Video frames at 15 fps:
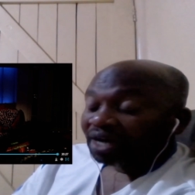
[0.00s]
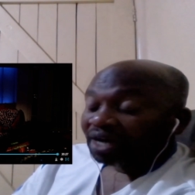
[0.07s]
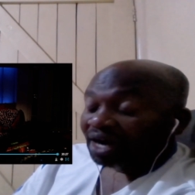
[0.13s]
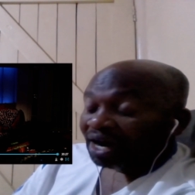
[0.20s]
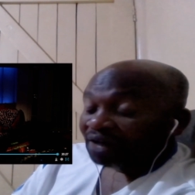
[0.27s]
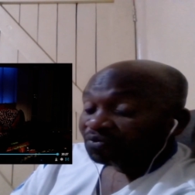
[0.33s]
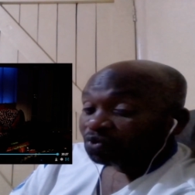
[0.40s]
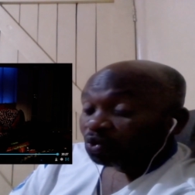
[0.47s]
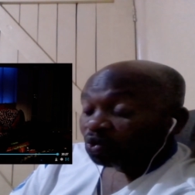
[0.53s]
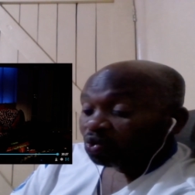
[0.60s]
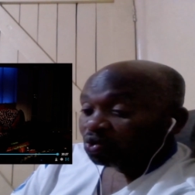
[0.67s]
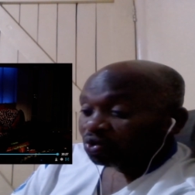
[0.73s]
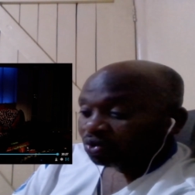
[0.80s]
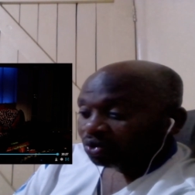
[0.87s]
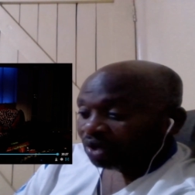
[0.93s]
uh,
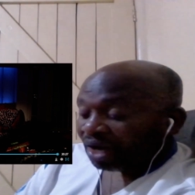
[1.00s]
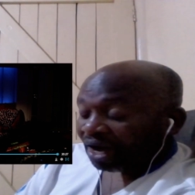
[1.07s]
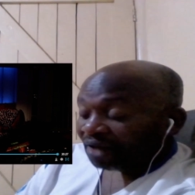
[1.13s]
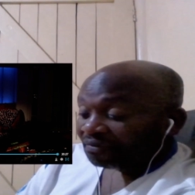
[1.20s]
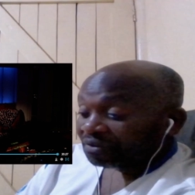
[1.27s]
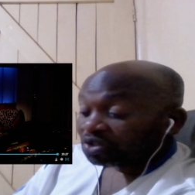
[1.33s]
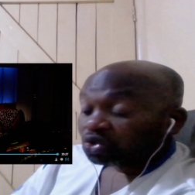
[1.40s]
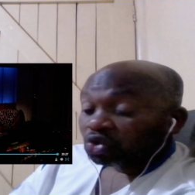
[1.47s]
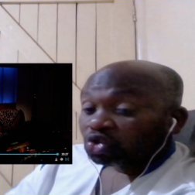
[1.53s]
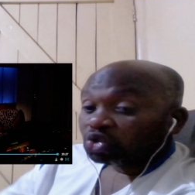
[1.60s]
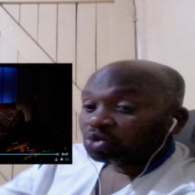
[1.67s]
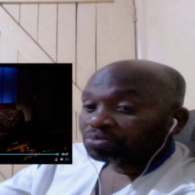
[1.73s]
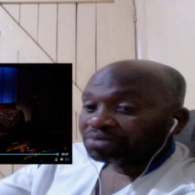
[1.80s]
through uh, the social